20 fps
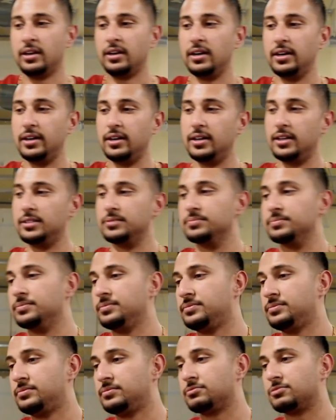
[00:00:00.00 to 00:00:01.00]

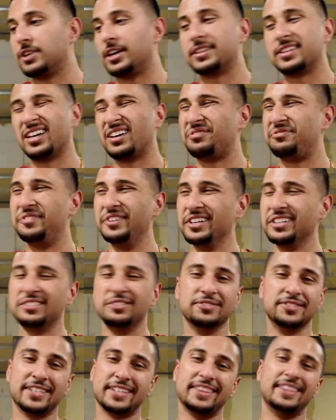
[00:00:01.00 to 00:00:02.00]
got that fixed. It
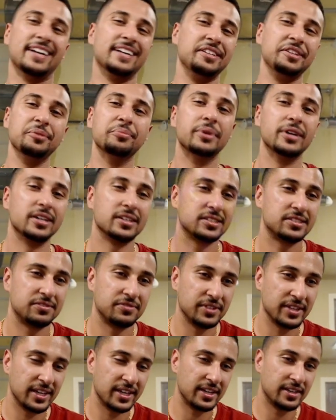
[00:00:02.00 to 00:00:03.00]
was like 90 bucks
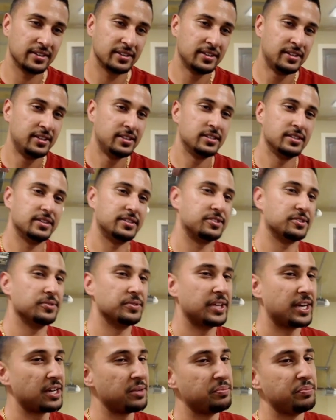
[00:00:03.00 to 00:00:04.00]
for that. So
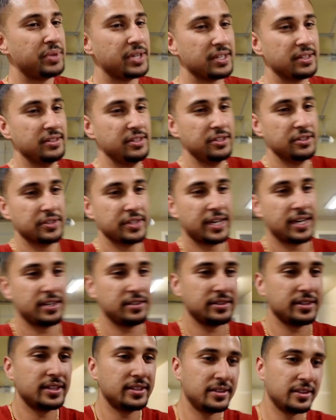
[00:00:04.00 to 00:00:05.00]
not a big deal,
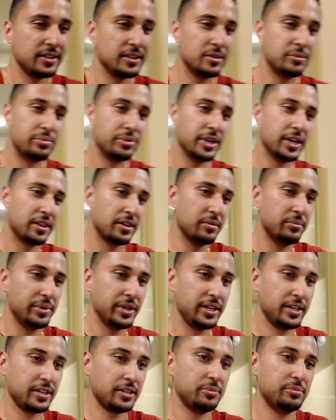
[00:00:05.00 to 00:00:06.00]
nothing to break the
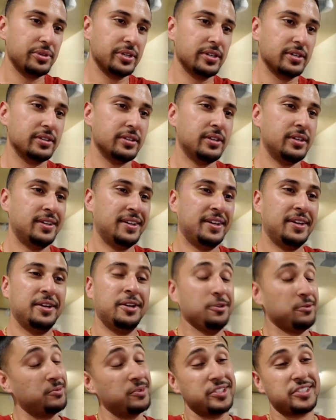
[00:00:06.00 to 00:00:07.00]
bank, but
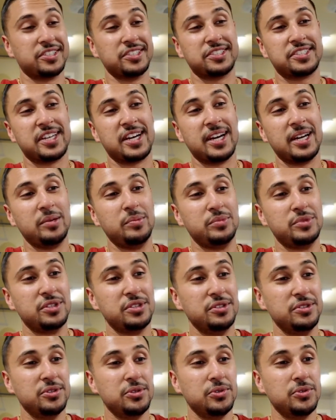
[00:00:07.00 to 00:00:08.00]
once it's time to
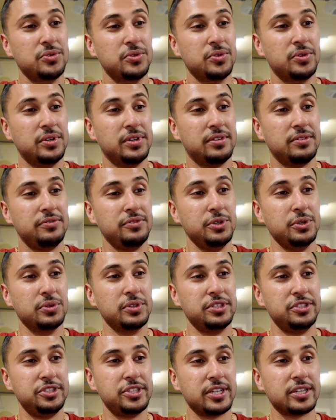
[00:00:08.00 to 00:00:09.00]
do fuel
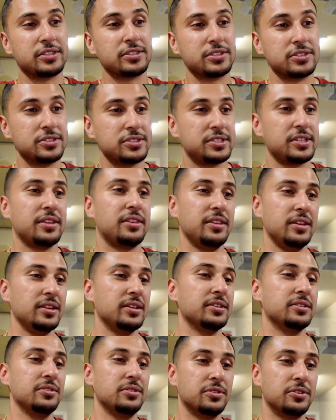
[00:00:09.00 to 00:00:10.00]
injectors, I think
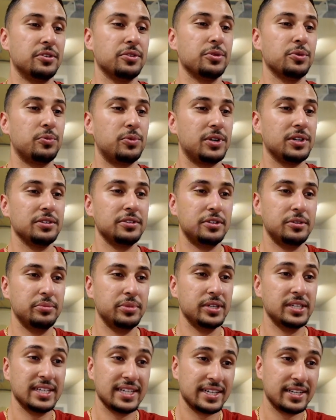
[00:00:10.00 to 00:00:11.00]
it'll hurt the wallet a
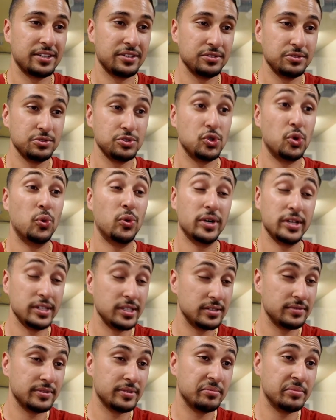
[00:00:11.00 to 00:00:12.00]
bit. I got to do 20
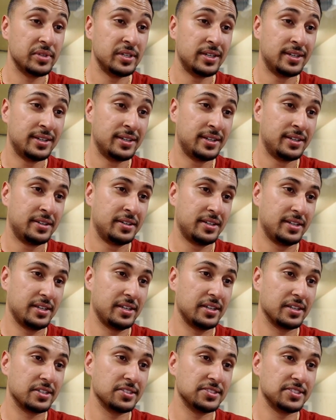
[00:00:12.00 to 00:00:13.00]
of them.
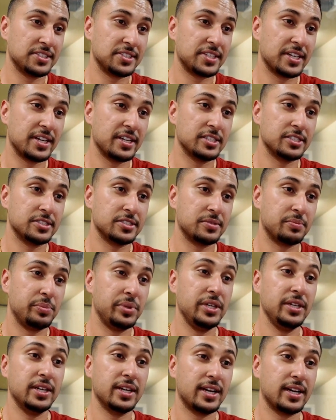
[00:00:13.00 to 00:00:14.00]
because this has
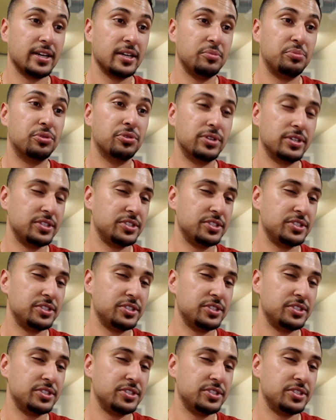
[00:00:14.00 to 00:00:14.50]
PI, port